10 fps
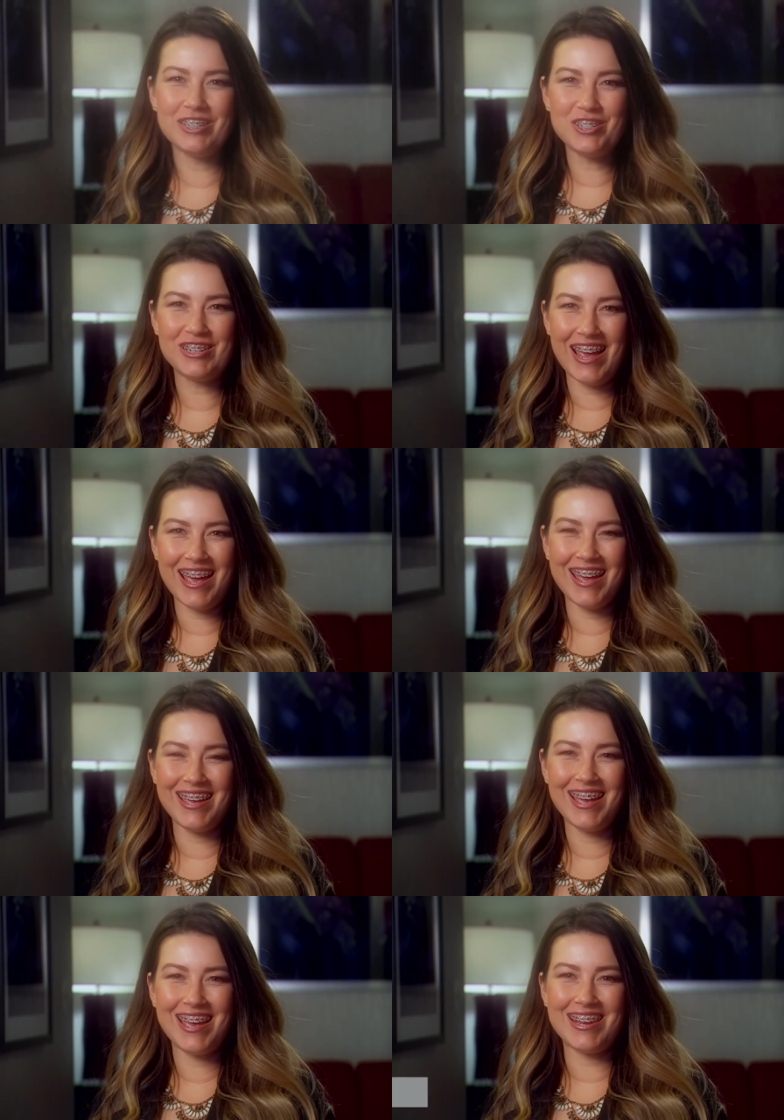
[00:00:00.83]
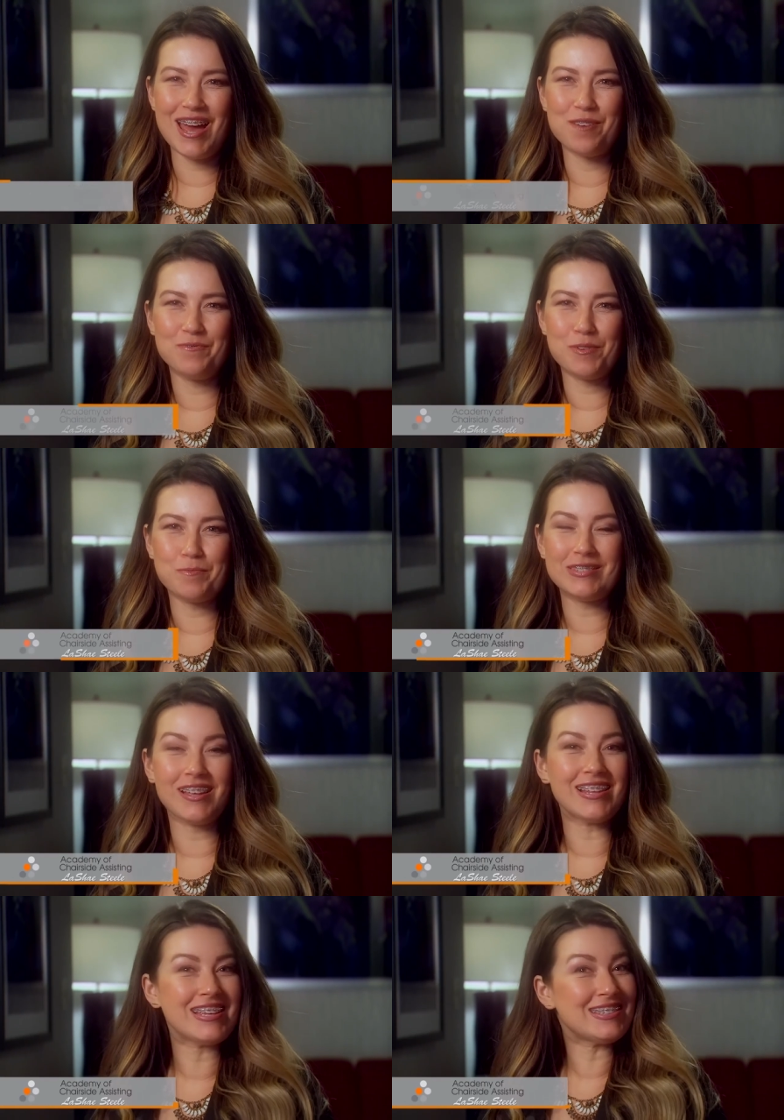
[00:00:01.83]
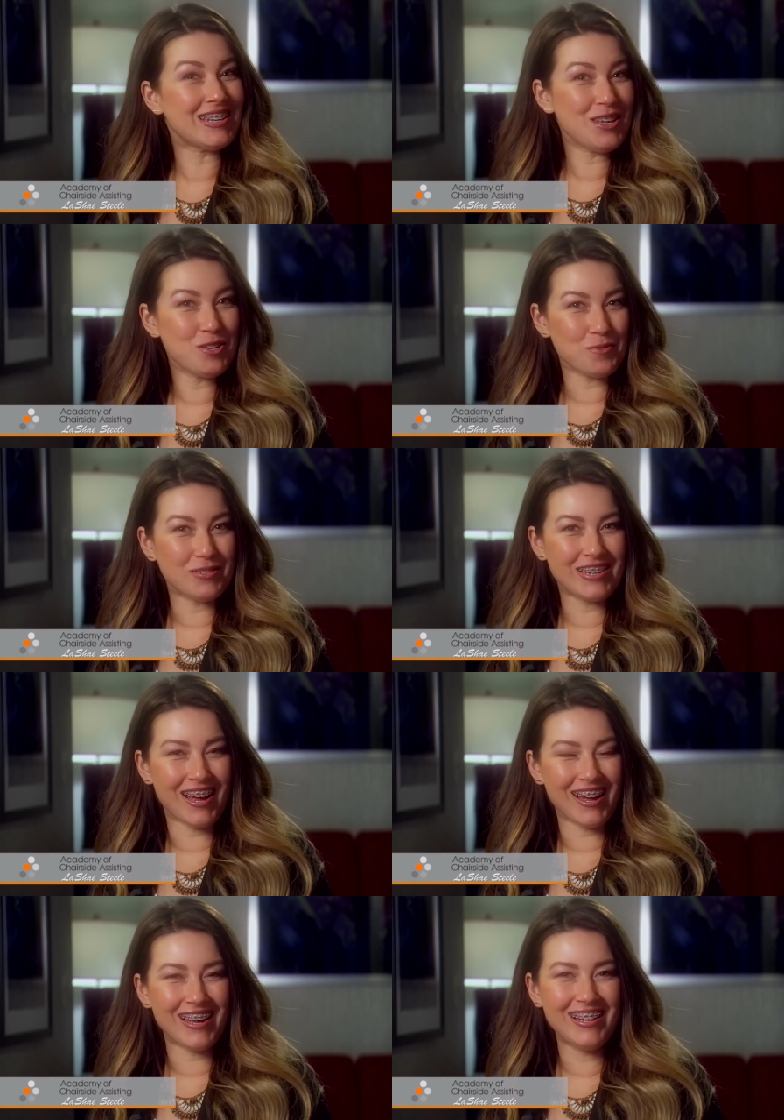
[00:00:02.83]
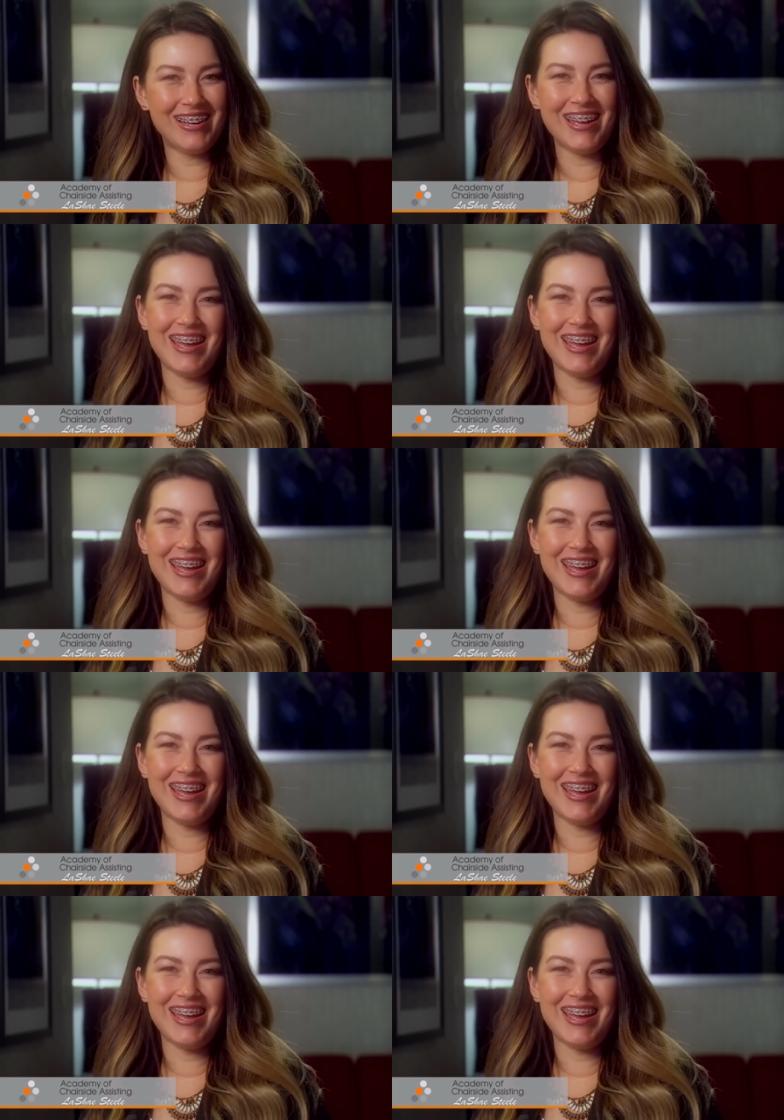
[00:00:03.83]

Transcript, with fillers: LaShae and I'm from Salt Lake City, Utah.